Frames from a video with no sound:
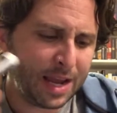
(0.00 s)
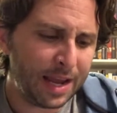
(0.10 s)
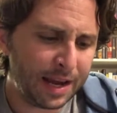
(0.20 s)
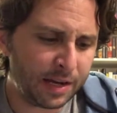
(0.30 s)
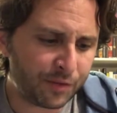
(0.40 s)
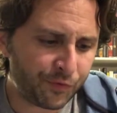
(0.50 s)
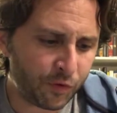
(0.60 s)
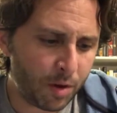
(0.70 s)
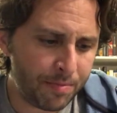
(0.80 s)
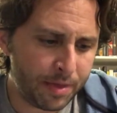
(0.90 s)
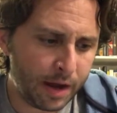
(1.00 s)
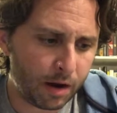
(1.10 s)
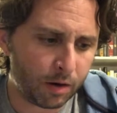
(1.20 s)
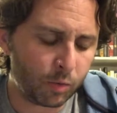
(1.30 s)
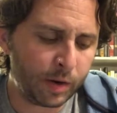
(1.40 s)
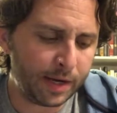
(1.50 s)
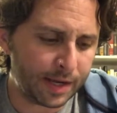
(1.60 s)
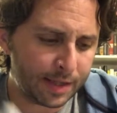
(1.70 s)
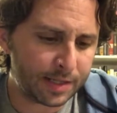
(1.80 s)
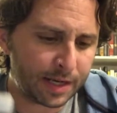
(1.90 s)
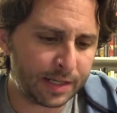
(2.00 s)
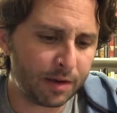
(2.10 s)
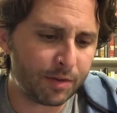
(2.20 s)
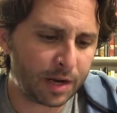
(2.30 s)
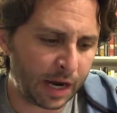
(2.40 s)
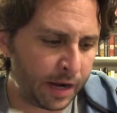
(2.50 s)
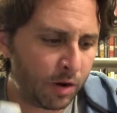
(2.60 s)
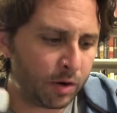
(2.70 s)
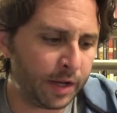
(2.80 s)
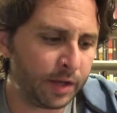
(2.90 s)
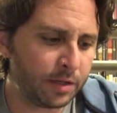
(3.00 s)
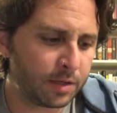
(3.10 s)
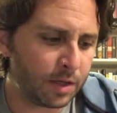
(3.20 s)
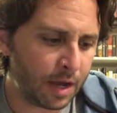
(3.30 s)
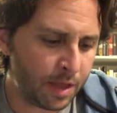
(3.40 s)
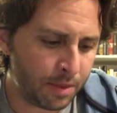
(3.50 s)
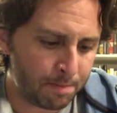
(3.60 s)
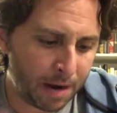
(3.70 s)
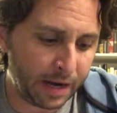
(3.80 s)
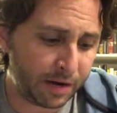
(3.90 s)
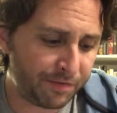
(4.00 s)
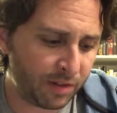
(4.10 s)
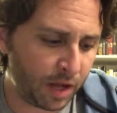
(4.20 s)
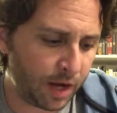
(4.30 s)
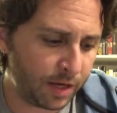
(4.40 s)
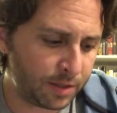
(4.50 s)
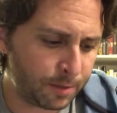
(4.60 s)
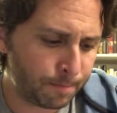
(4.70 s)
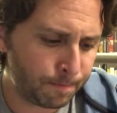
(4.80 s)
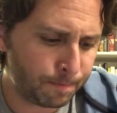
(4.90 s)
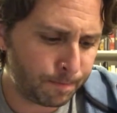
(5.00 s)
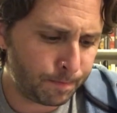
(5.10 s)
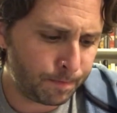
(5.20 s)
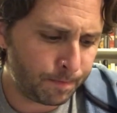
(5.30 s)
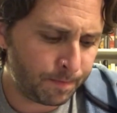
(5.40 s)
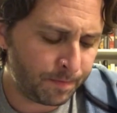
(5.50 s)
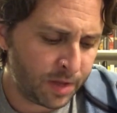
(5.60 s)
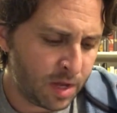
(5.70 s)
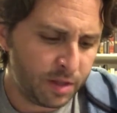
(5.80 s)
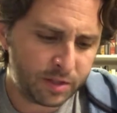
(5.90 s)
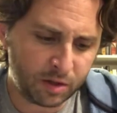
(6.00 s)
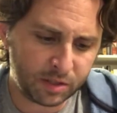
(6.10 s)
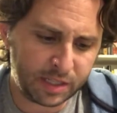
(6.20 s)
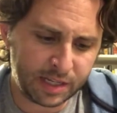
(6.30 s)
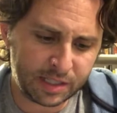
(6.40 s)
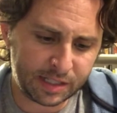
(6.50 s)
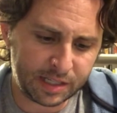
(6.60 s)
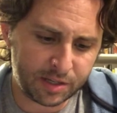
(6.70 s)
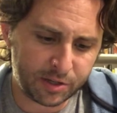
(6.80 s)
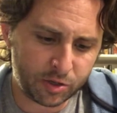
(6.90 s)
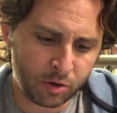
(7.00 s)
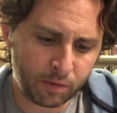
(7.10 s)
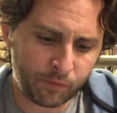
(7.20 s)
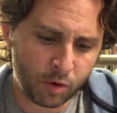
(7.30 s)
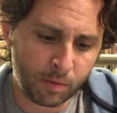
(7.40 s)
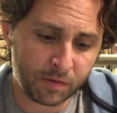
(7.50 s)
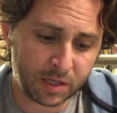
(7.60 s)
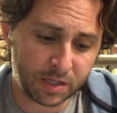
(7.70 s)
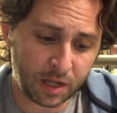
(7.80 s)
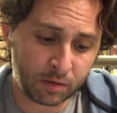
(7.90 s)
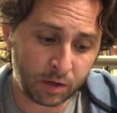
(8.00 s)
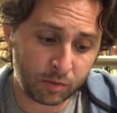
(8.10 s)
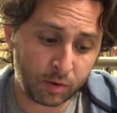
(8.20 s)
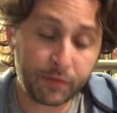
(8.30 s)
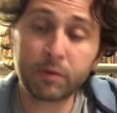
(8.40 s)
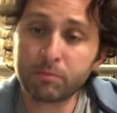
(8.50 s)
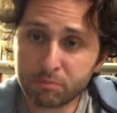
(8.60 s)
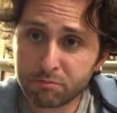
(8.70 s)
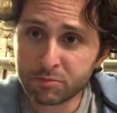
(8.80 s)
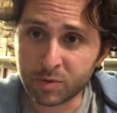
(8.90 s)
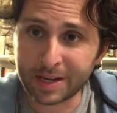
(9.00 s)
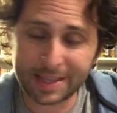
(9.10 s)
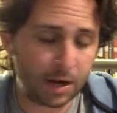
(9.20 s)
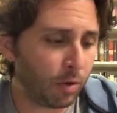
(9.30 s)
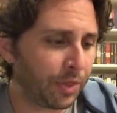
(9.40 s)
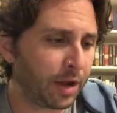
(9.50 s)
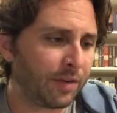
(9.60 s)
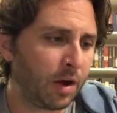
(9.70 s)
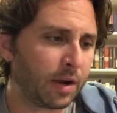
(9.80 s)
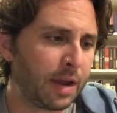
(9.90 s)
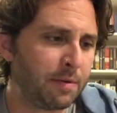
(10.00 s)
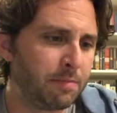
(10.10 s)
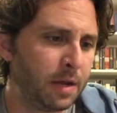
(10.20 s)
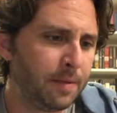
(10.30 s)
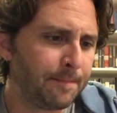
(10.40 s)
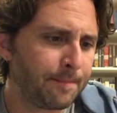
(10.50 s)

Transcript: And it's from there we get this idea of the coyotes and the biting flies. Salton Sea has existed in its current form ever since the Colorado River, so we get that whole thing of how it came to be.